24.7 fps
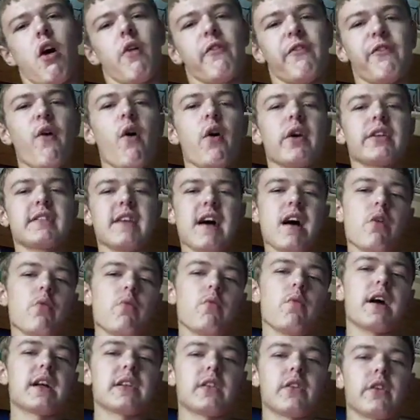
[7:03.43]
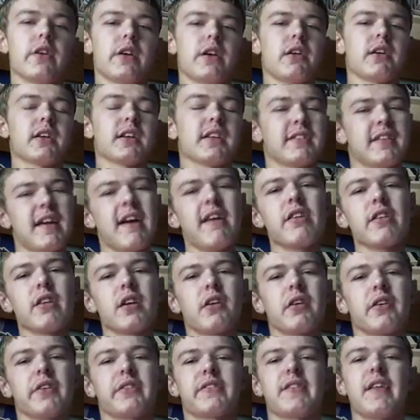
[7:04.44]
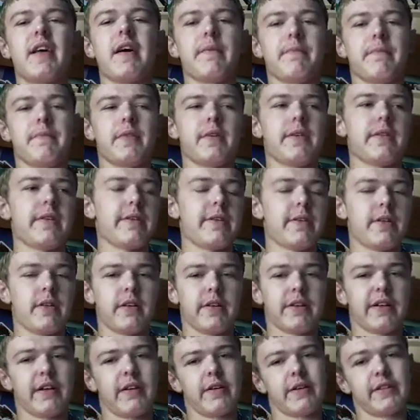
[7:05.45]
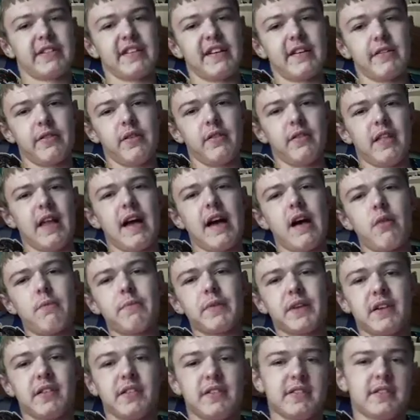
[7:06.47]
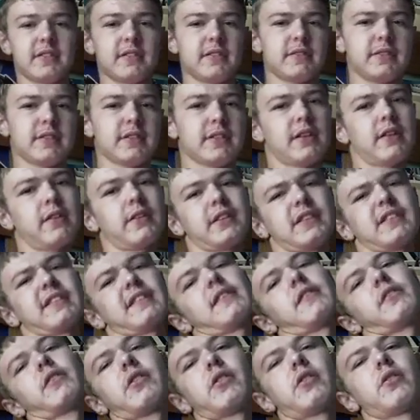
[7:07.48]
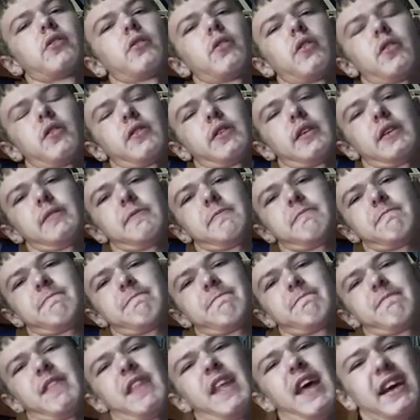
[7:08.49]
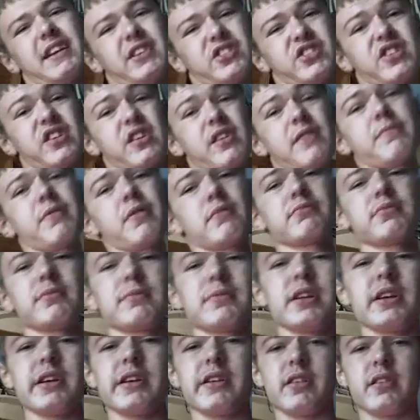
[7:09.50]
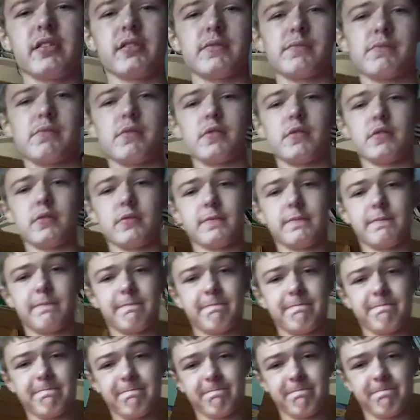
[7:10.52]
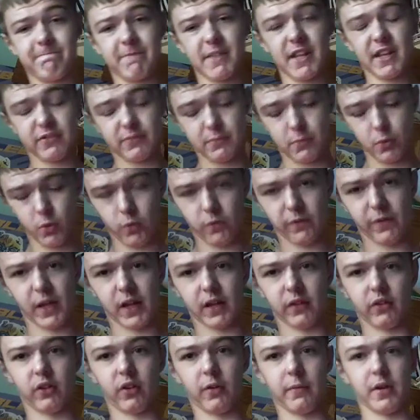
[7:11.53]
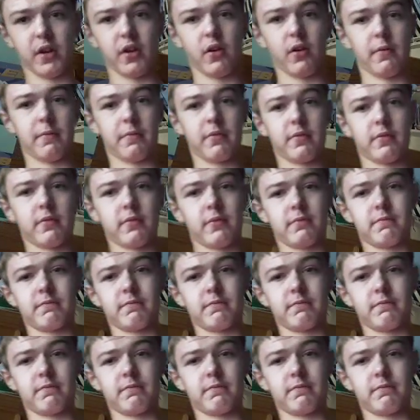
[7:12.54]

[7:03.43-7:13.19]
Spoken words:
I'll find out when I can tell you guys then, but I can't tell you now, because I gotta tell you like next year probably. But there's more things coming up.